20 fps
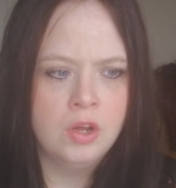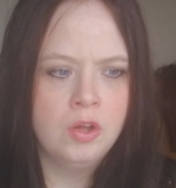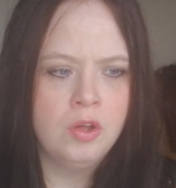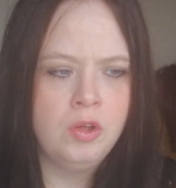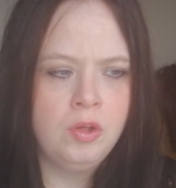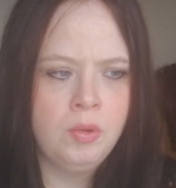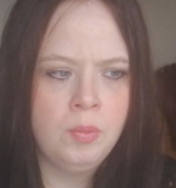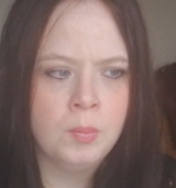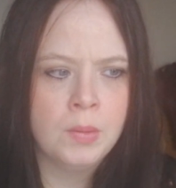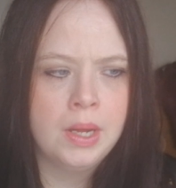
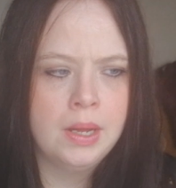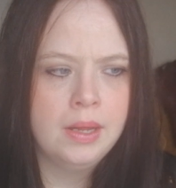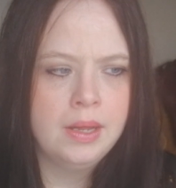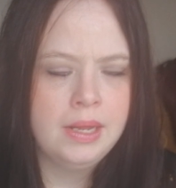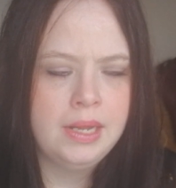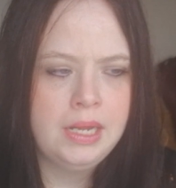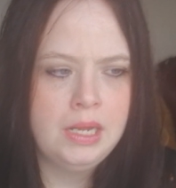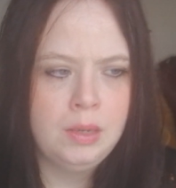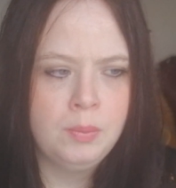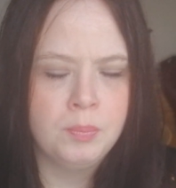to
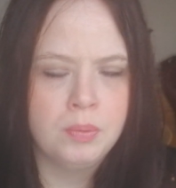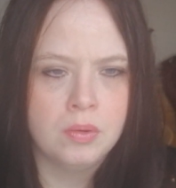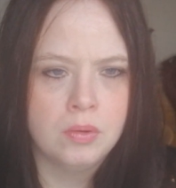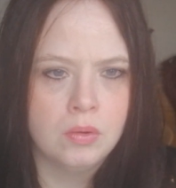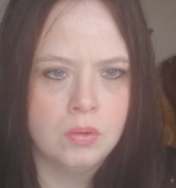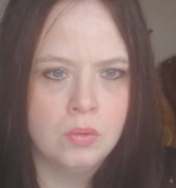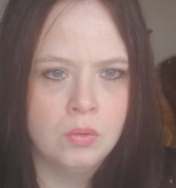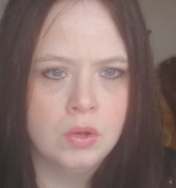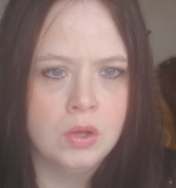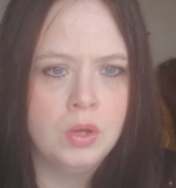
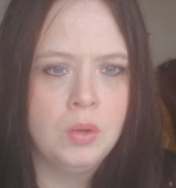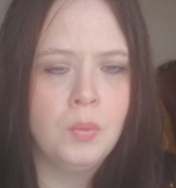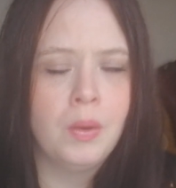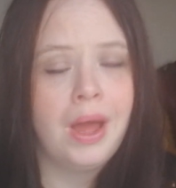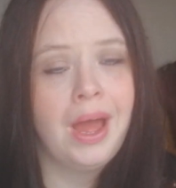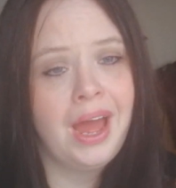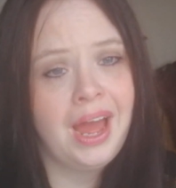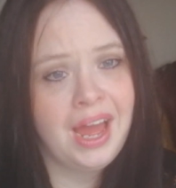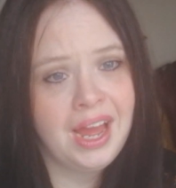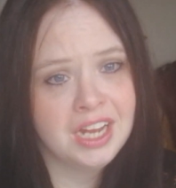people who
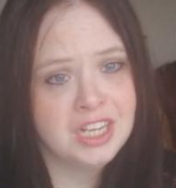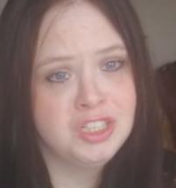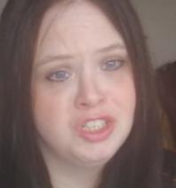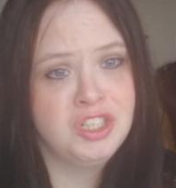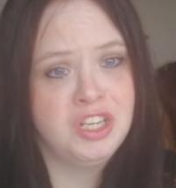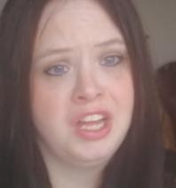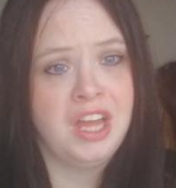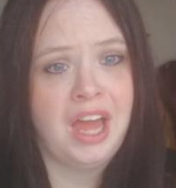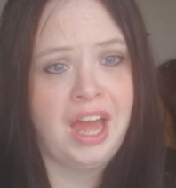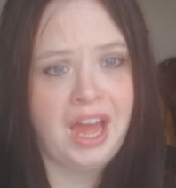
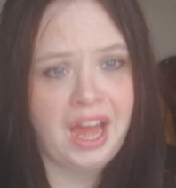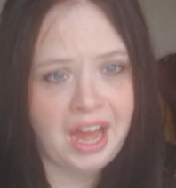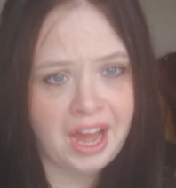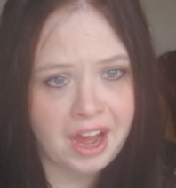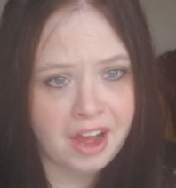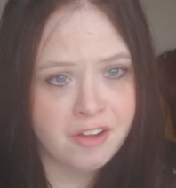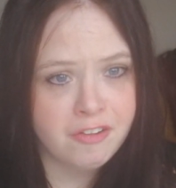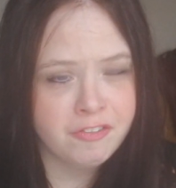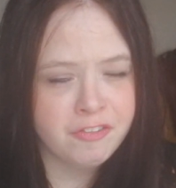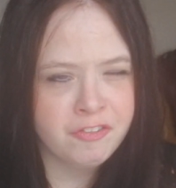actually
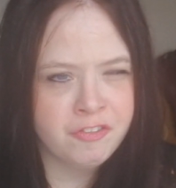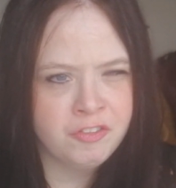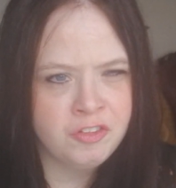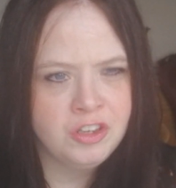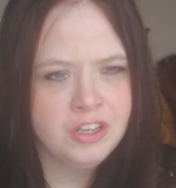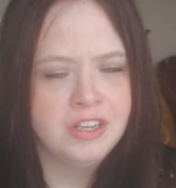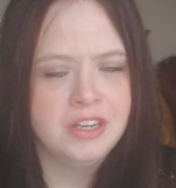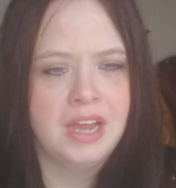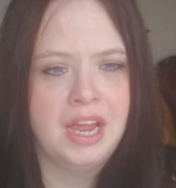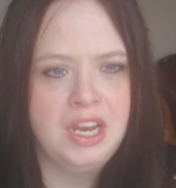have
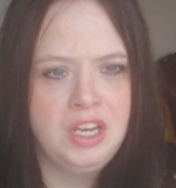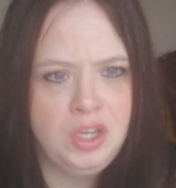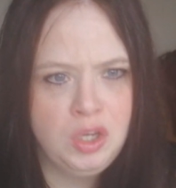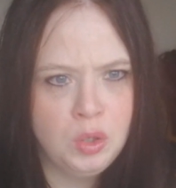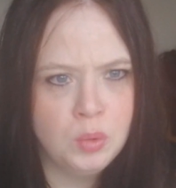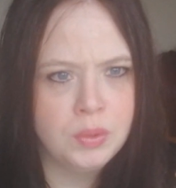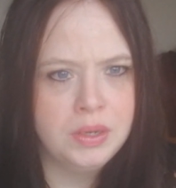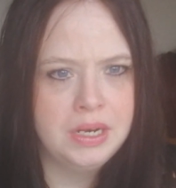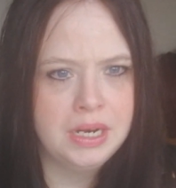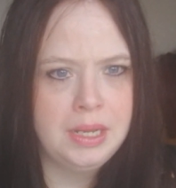
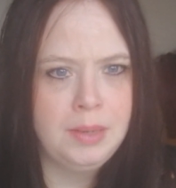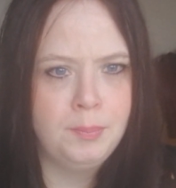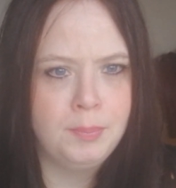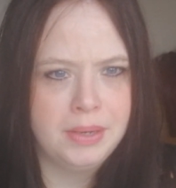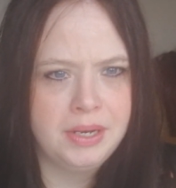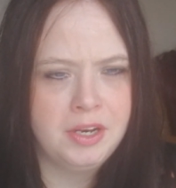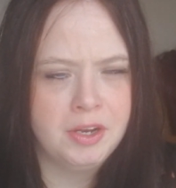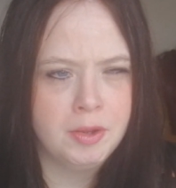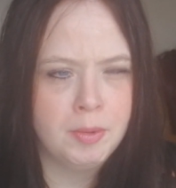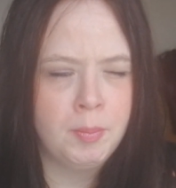genuinely
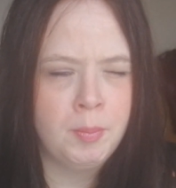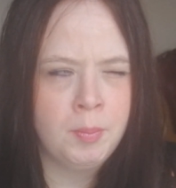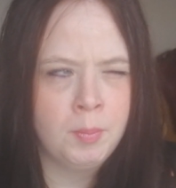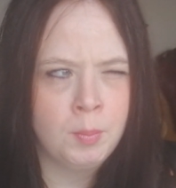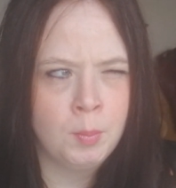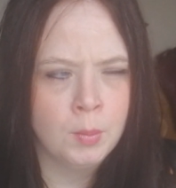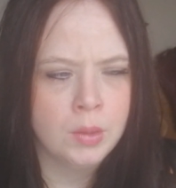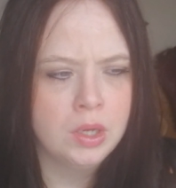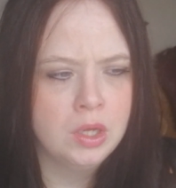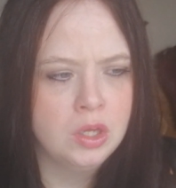been
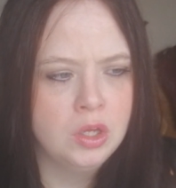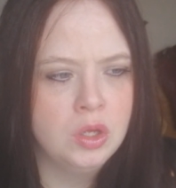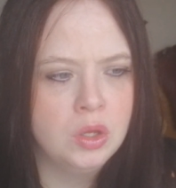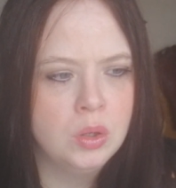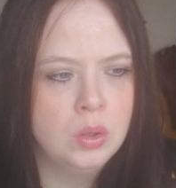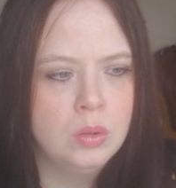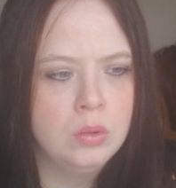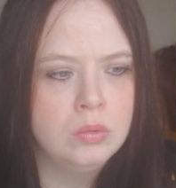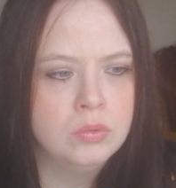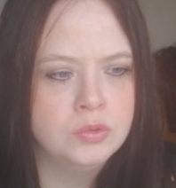
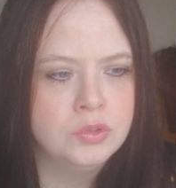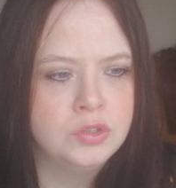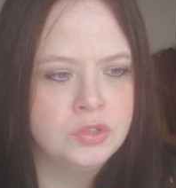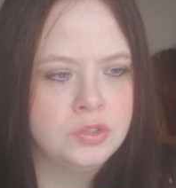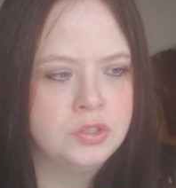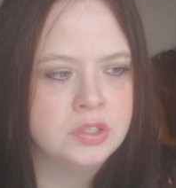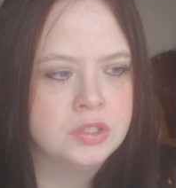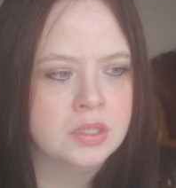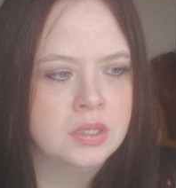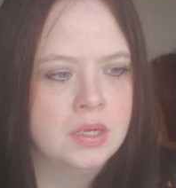
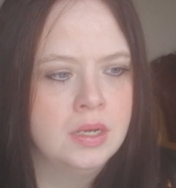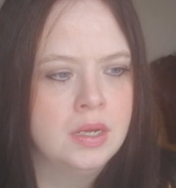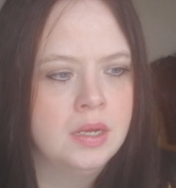abused.